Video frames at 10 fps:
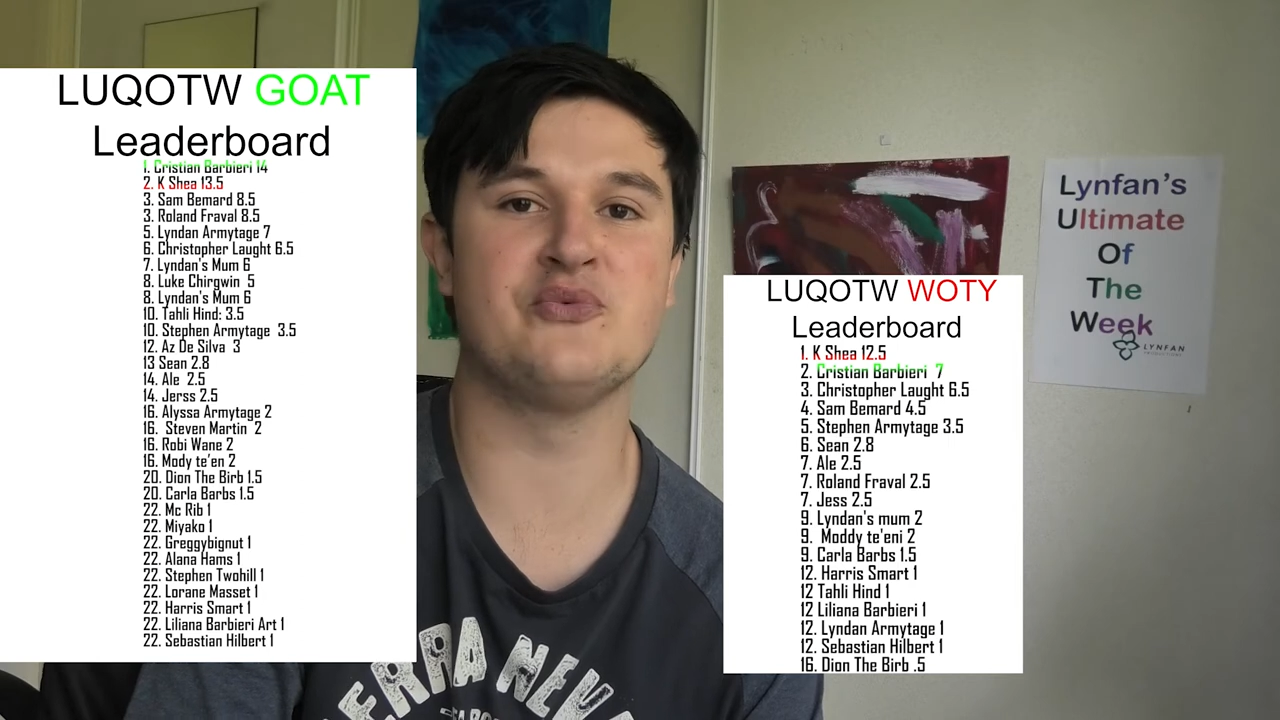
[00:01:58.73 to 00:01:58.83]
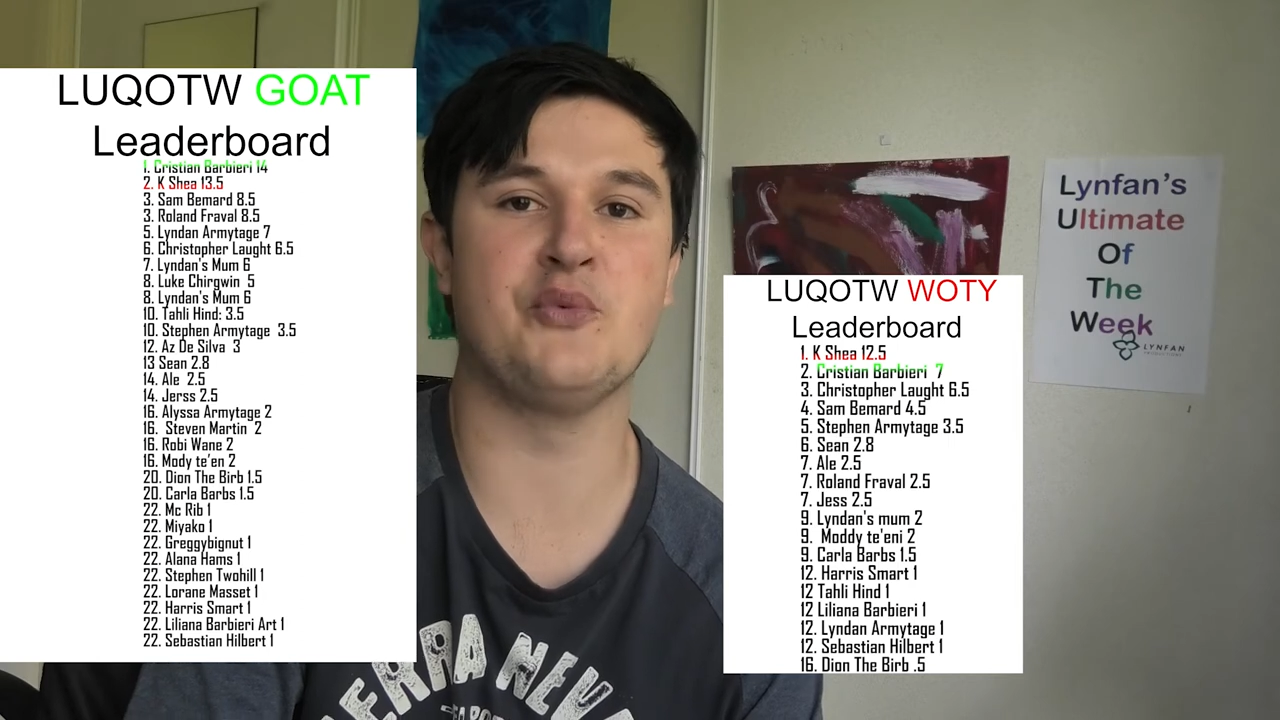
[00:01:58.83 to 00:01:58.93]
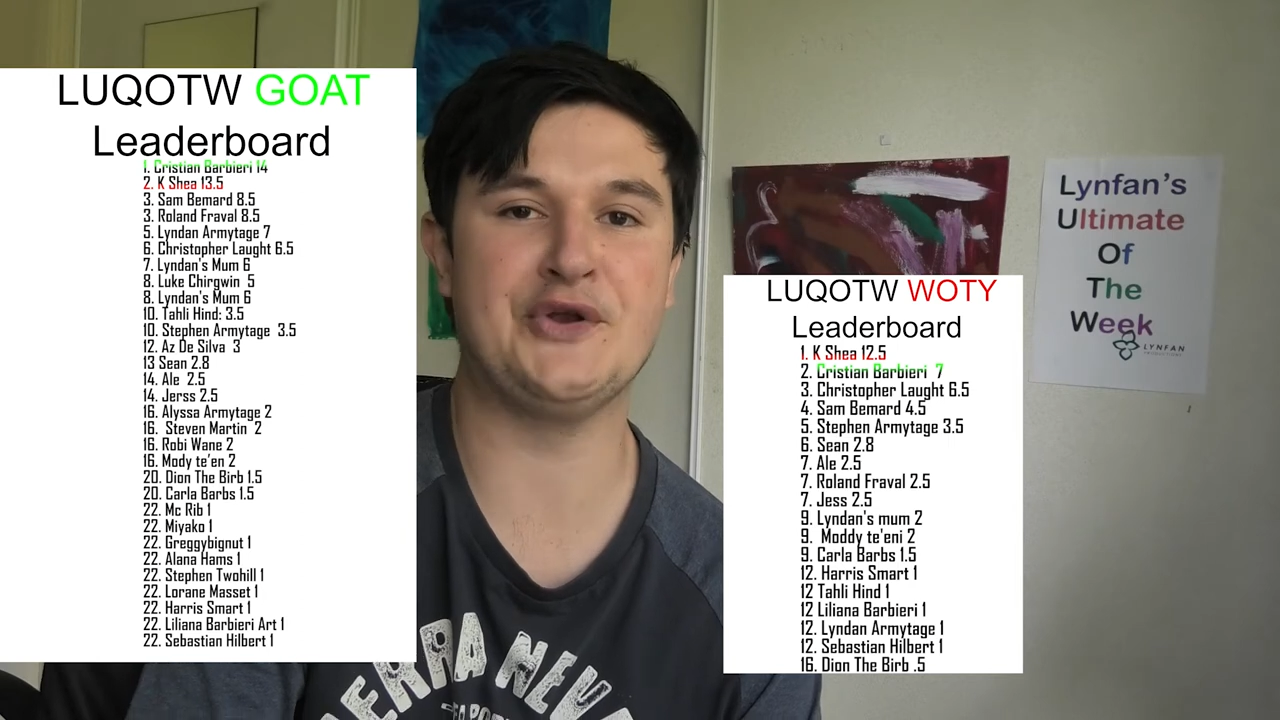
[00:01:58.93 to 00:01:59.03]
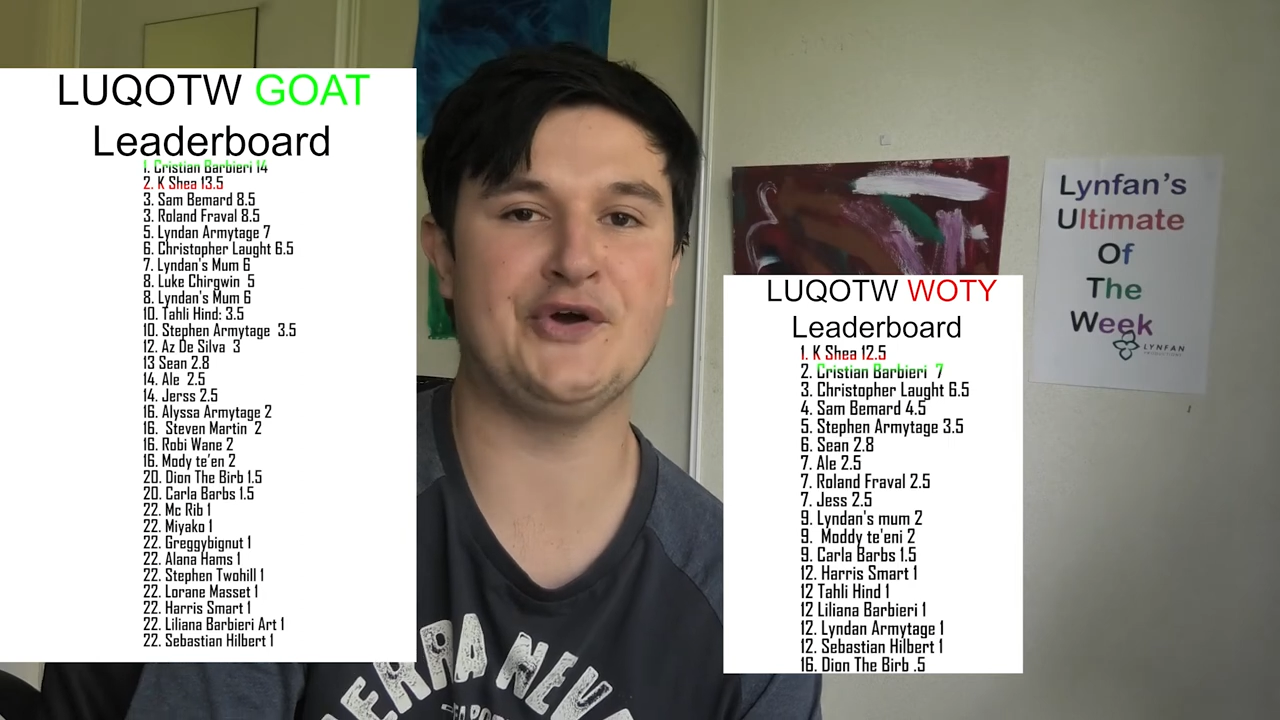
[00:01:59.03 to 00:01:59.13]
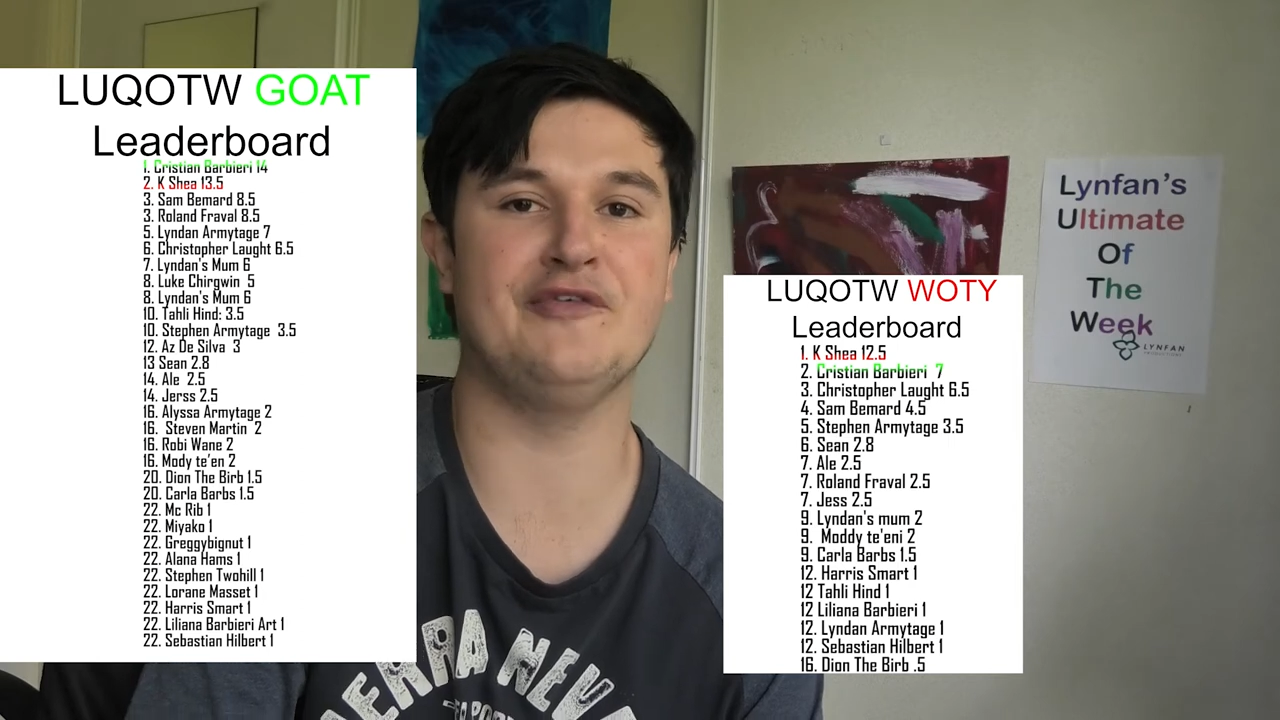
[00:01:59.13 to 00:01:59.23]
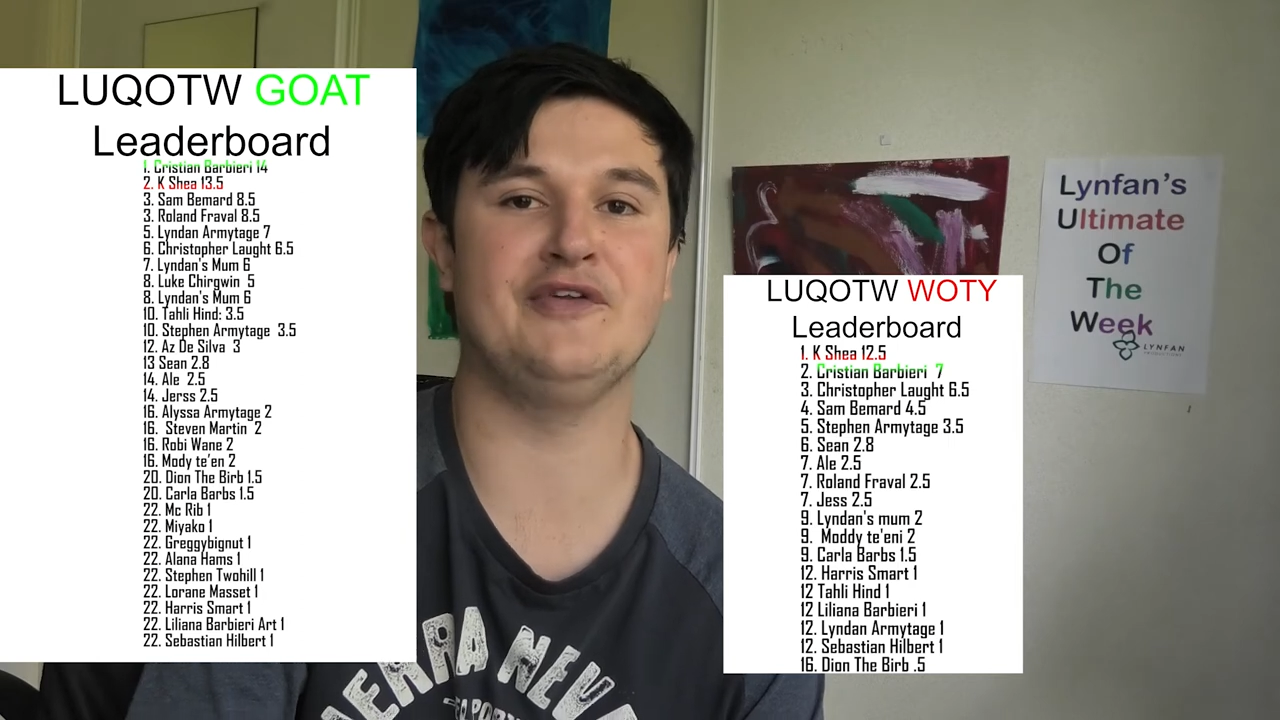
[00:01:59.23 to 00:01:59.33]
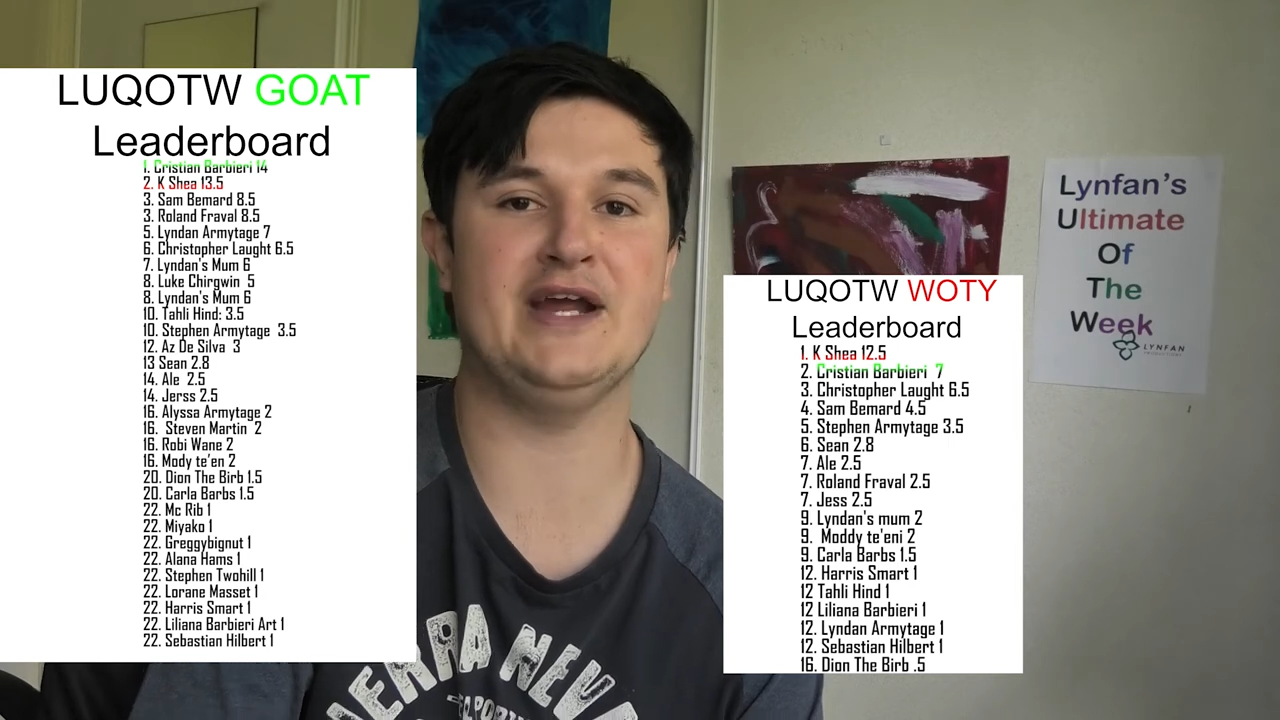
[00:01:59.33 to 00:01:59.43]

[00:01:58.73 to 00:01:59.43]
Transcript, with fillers: winner of the